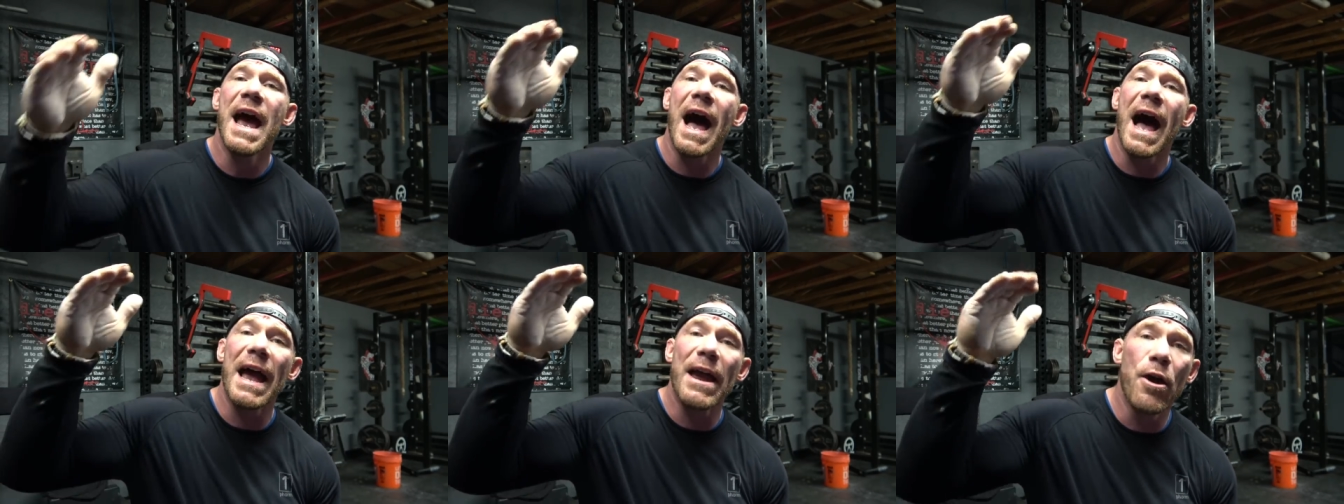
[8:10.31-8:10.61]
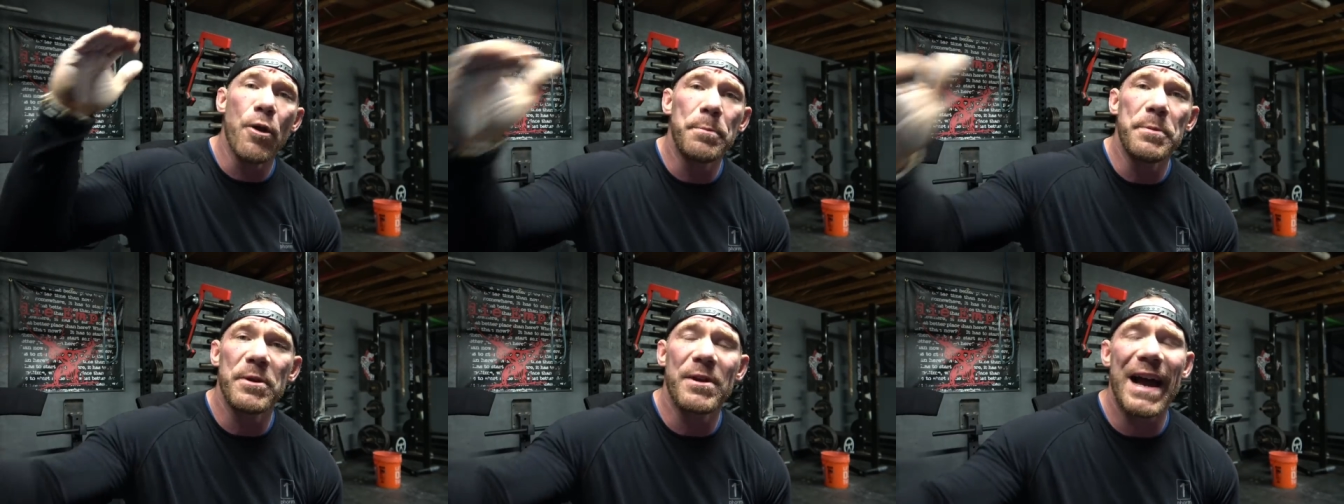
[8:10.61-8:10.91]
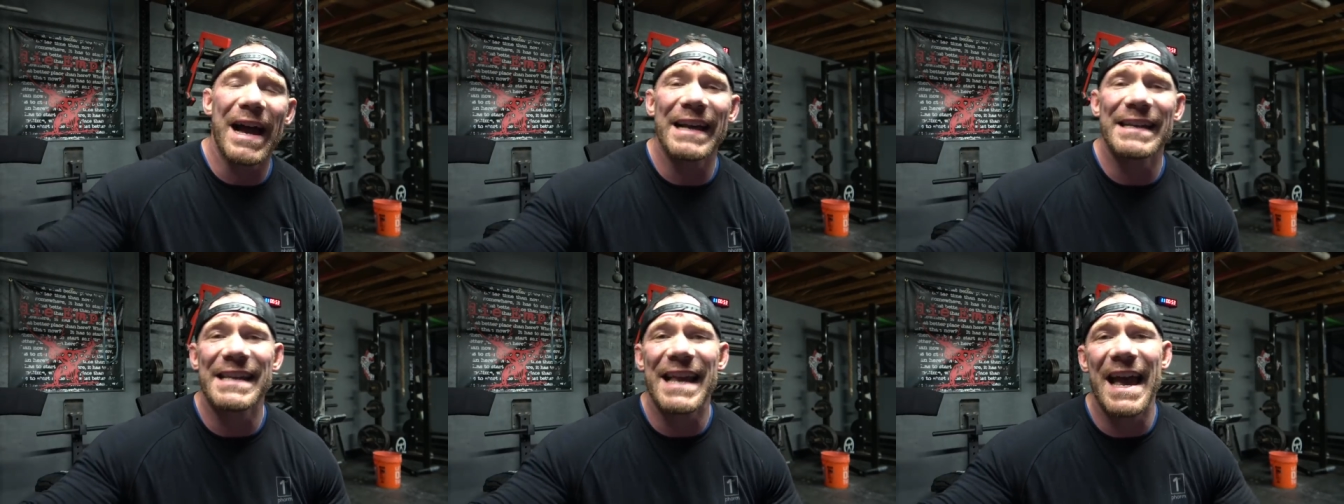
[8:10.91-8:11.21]
I hope you
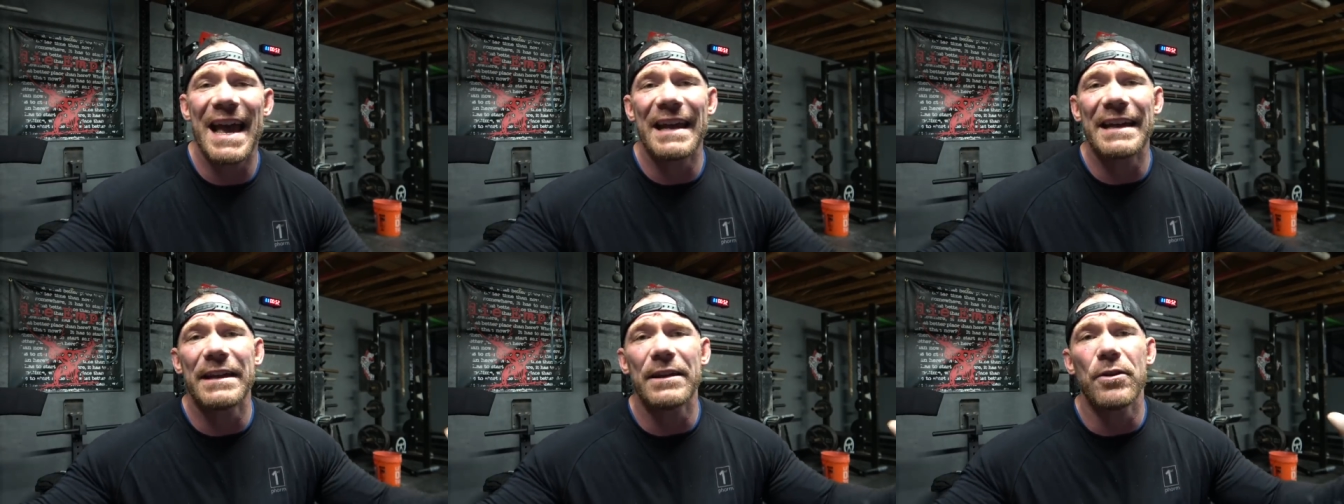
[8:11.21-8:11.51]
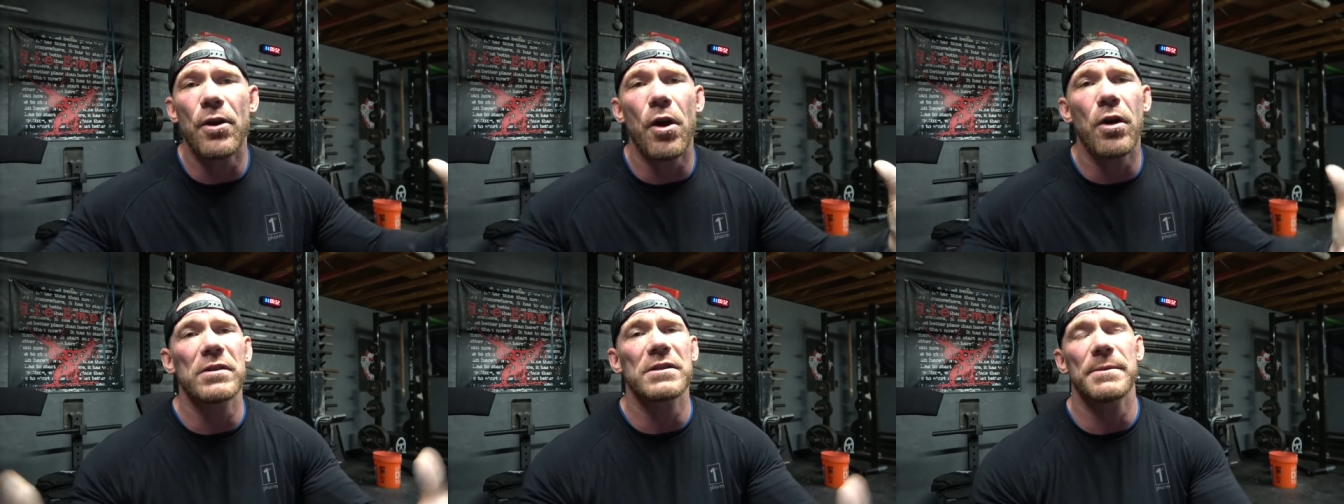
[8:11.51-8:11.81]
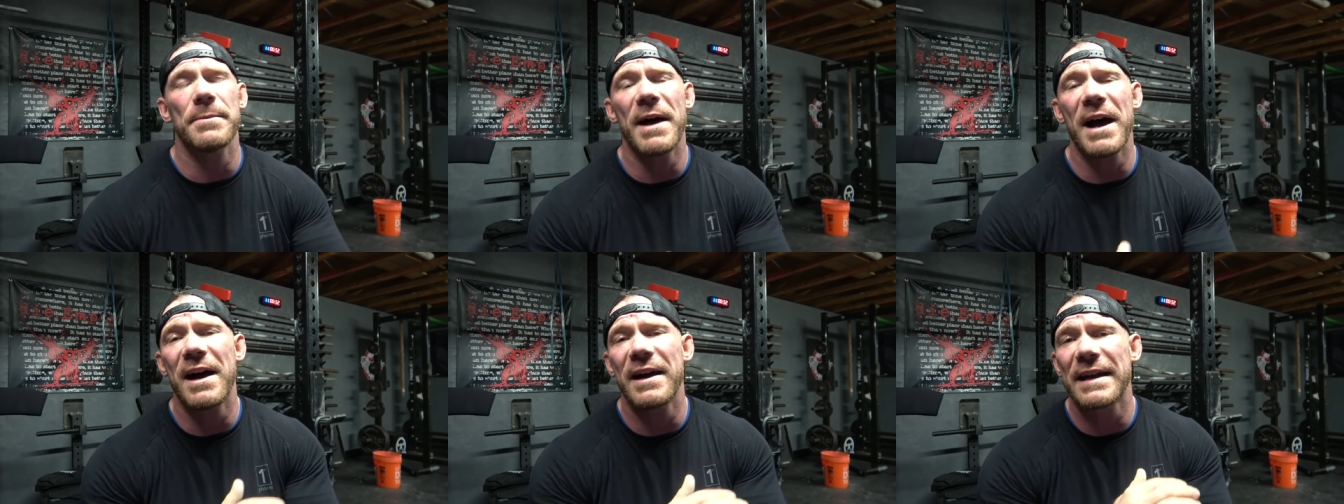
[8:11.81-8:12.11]
guys had an
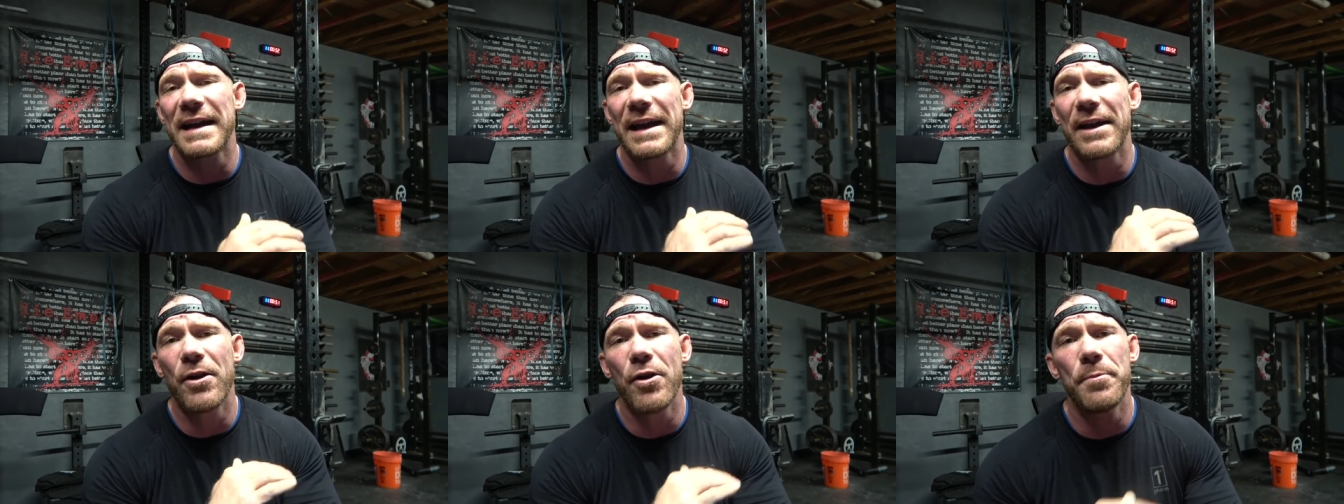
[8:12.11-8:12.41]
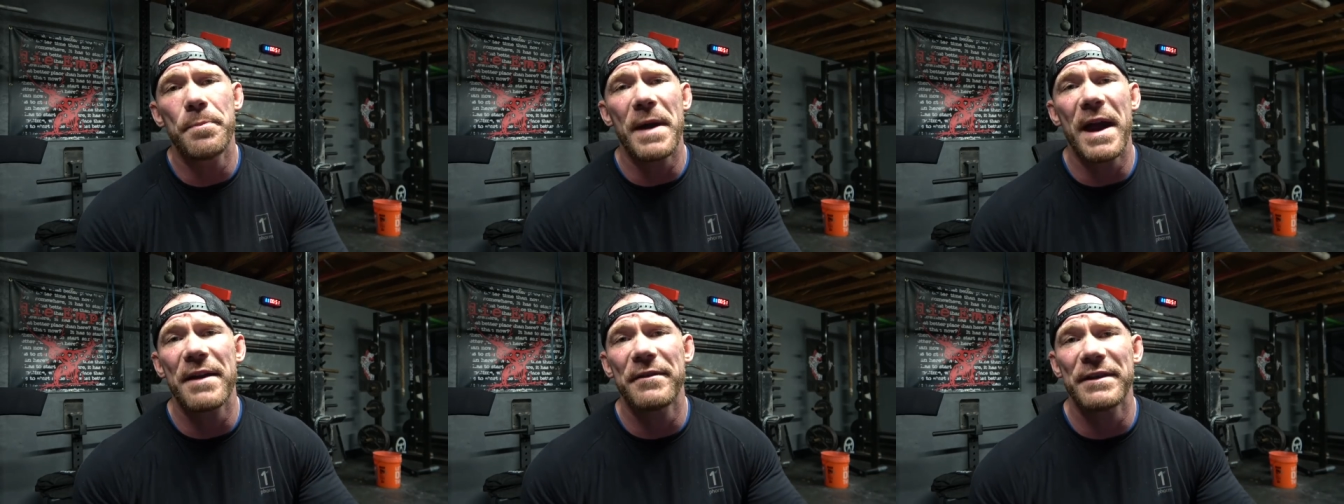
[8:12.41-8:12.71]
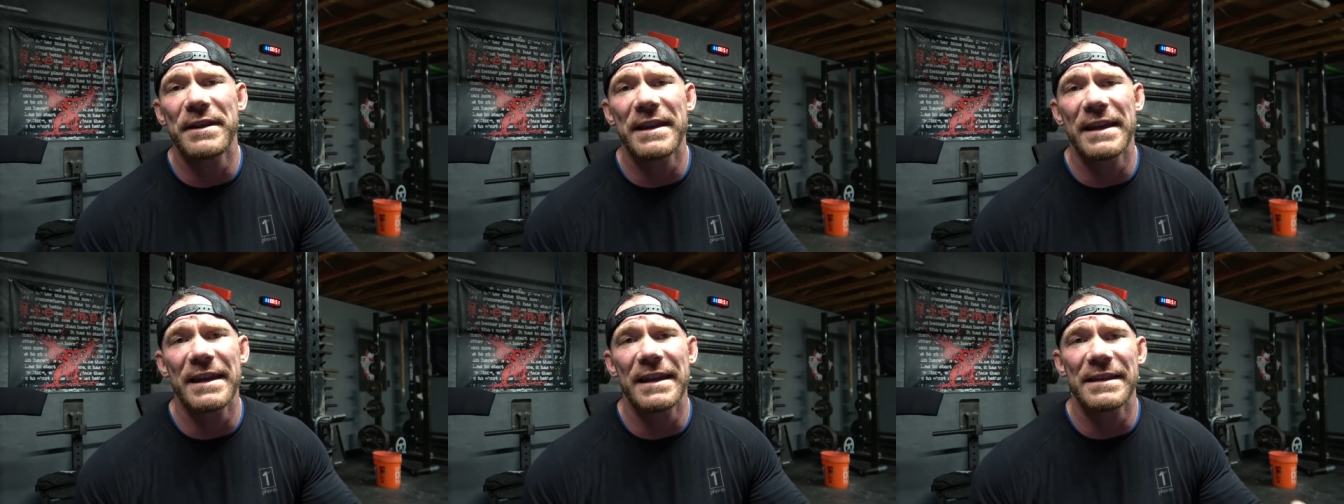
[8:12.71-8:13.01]
awesome holiday. I hope
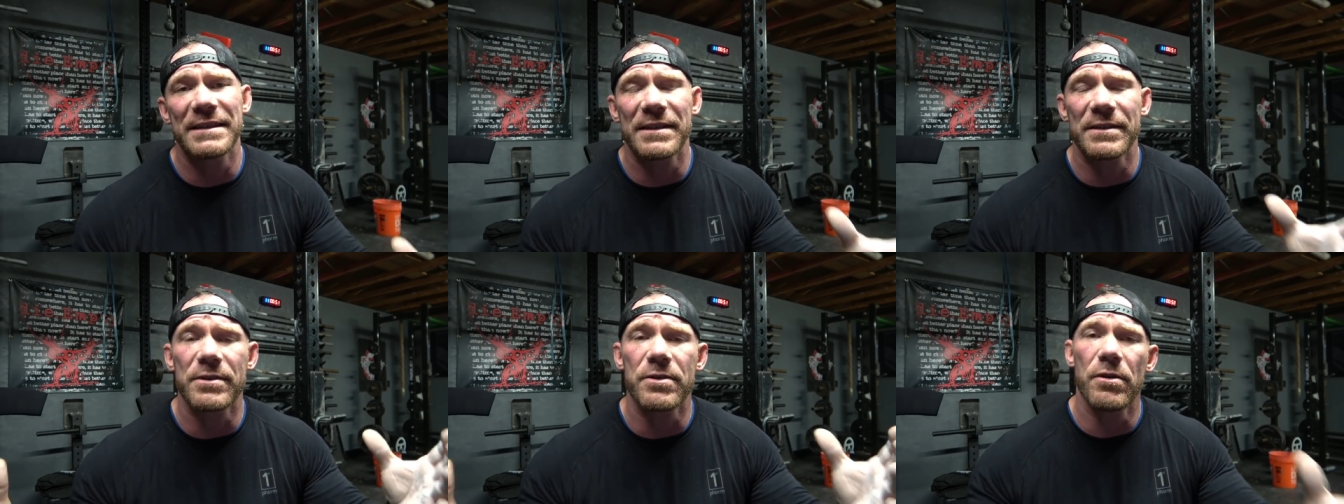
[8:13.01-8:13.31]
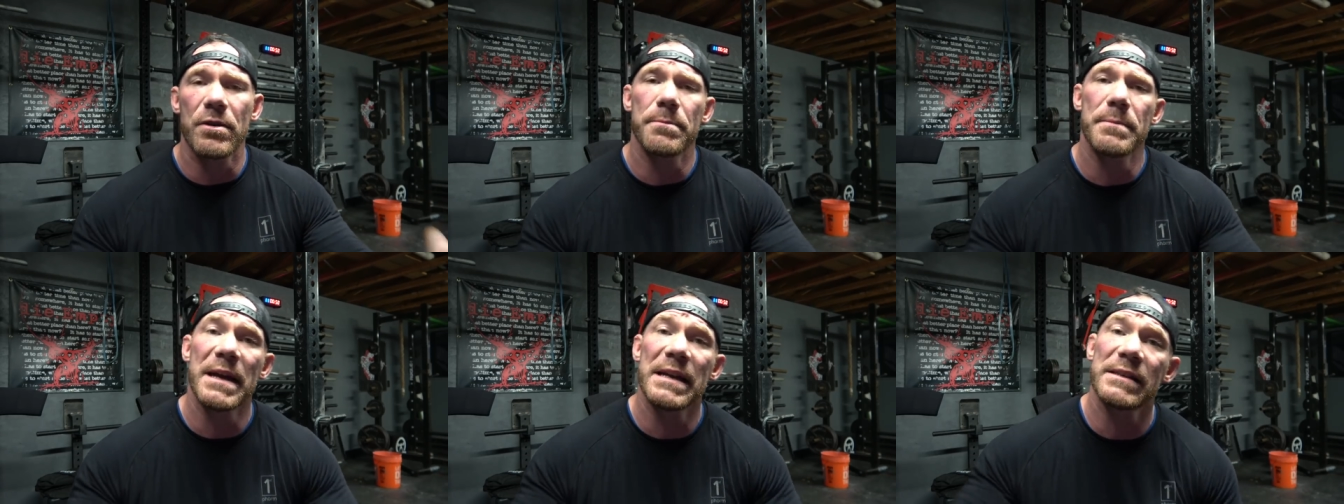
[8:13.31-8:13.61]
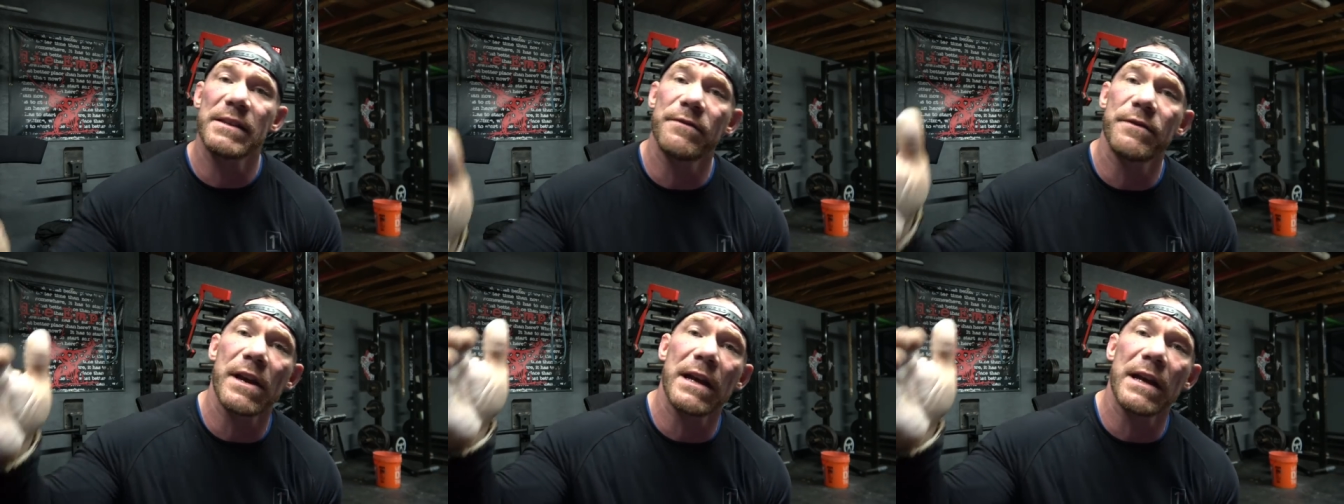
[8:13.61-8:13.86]
everything is just going amazing.